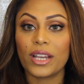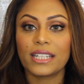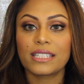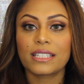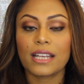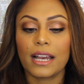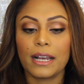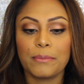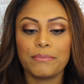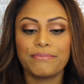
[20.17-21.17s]
It's
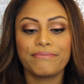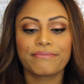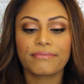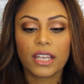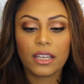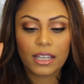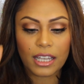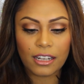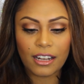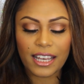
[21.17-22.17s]
kind
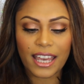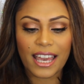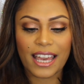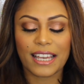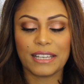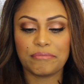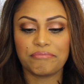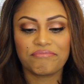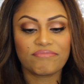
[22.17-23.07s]
of like a